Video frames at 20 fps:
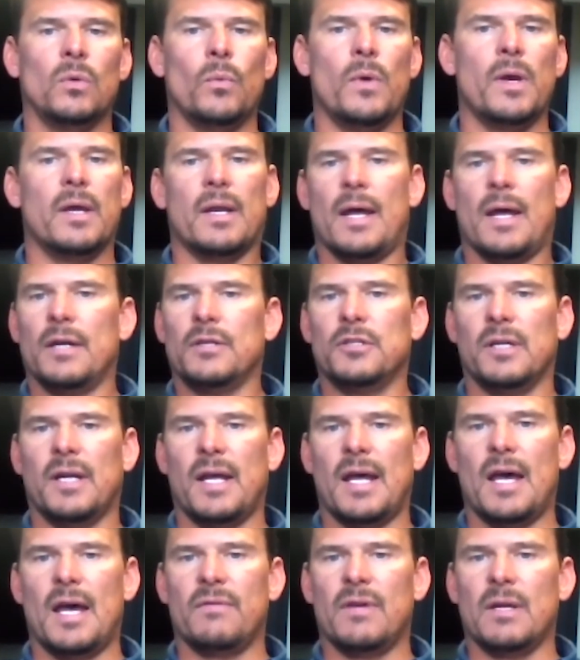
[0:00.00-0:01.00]
we could actually
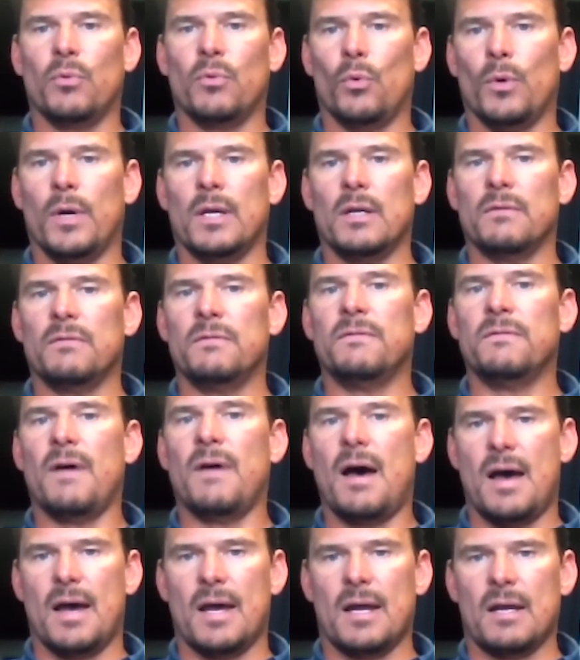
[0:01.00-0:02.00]
have a
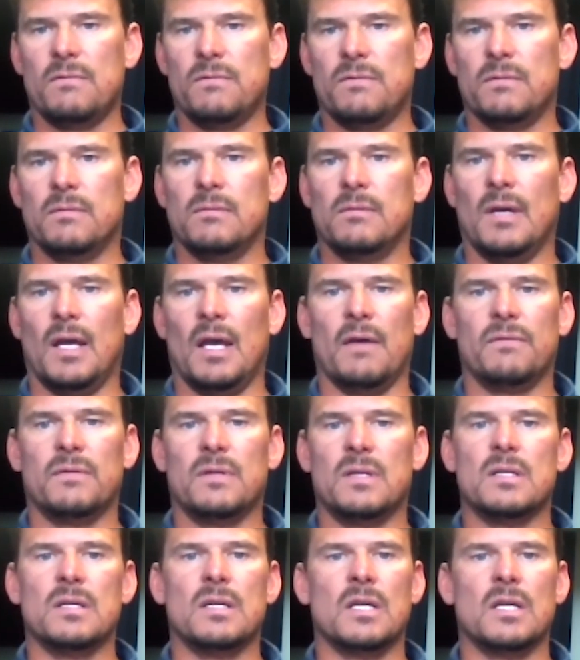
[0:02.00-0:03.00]
0.5
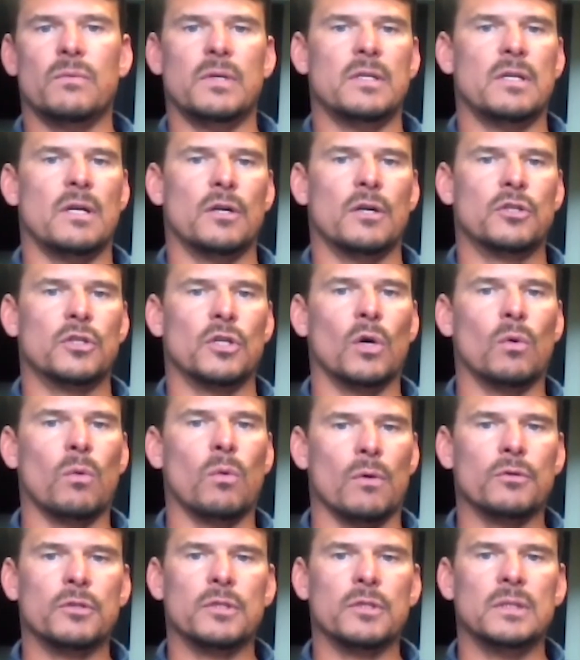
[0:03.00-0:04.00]
FTE reduction
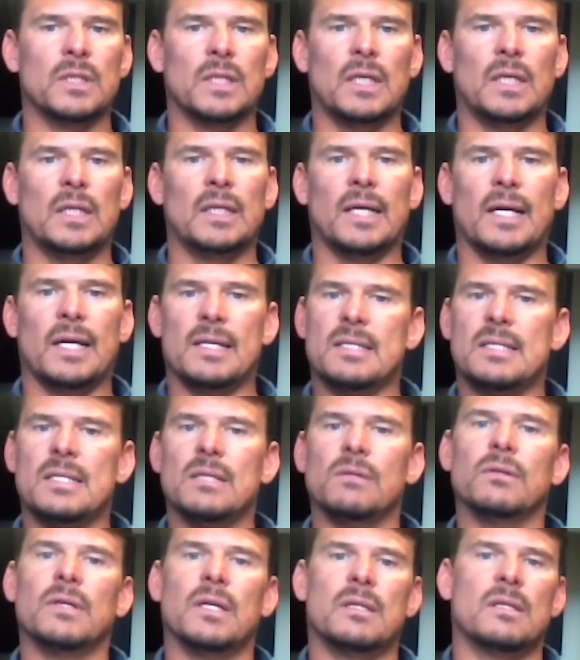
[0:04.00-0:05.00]
quotient and
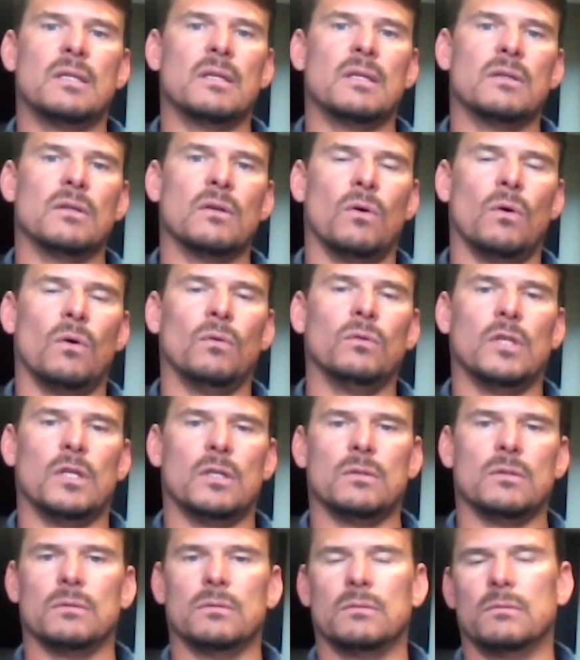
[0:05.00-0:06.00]
still get the whole
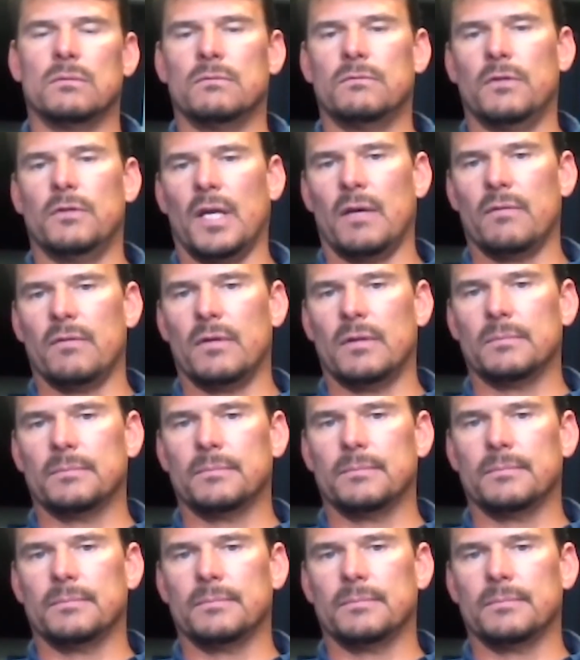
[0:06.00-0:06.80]
loan forgiven.